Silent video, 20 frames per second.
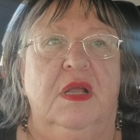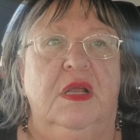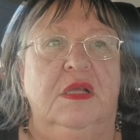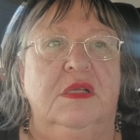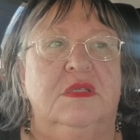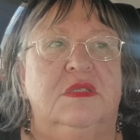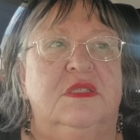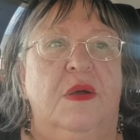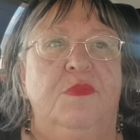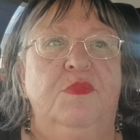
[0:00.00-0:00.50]

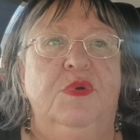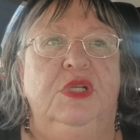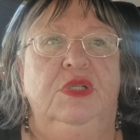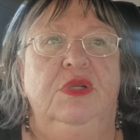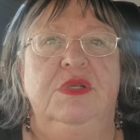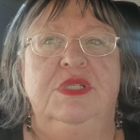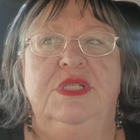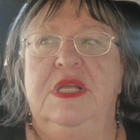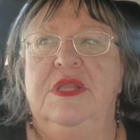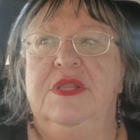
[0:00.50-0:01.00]
someone
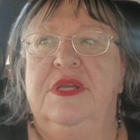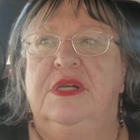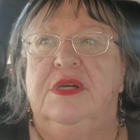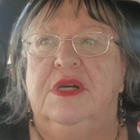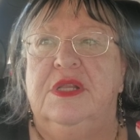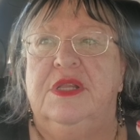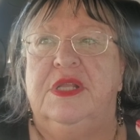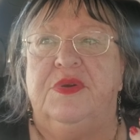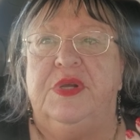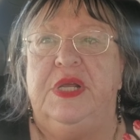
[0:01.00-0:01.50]
losing
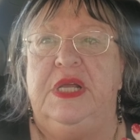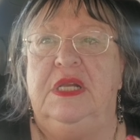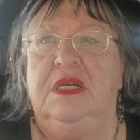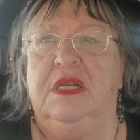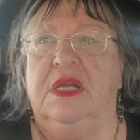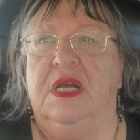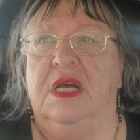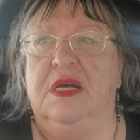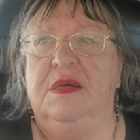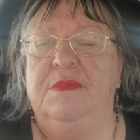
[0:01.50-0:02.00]
their, their
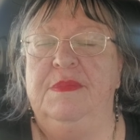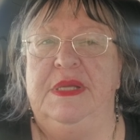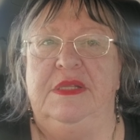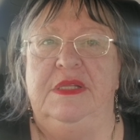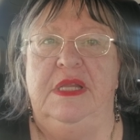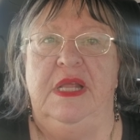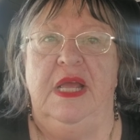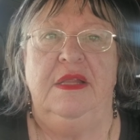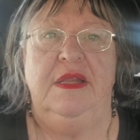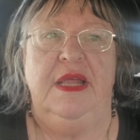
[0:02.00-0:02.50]
income
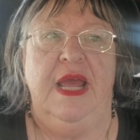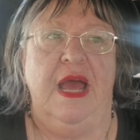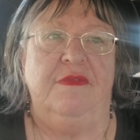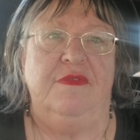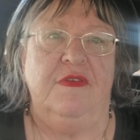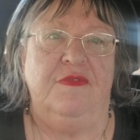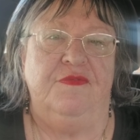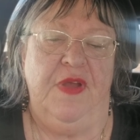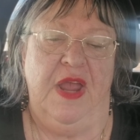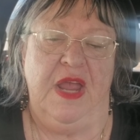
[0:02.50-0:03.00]
and, and they have
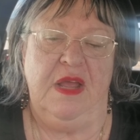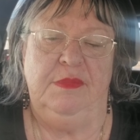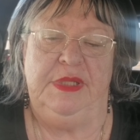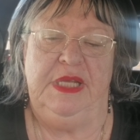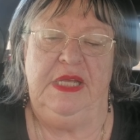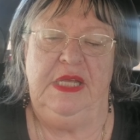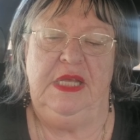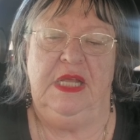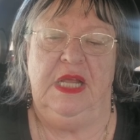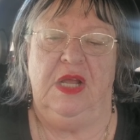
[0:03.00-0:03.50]
a
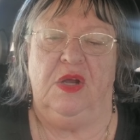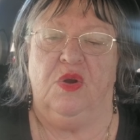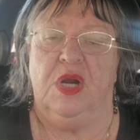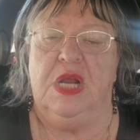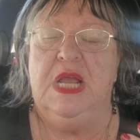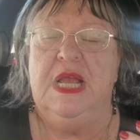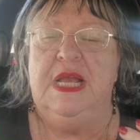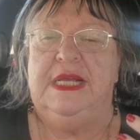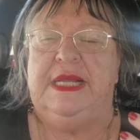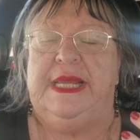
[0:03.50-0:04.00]
family, or
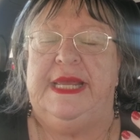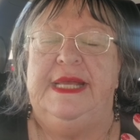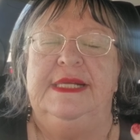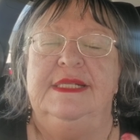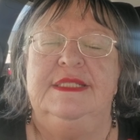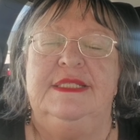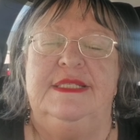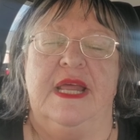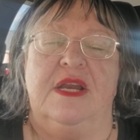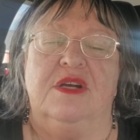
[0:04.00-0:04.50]

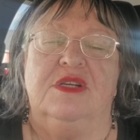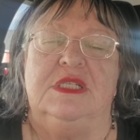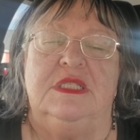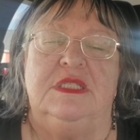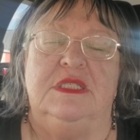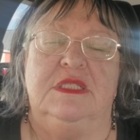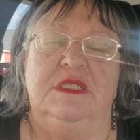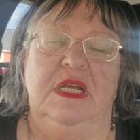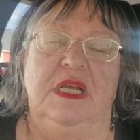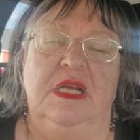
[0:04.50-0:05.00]
kids that are
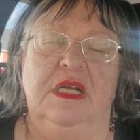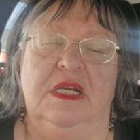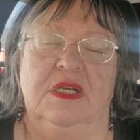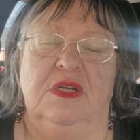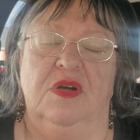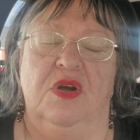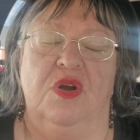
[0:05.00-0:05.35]
sick,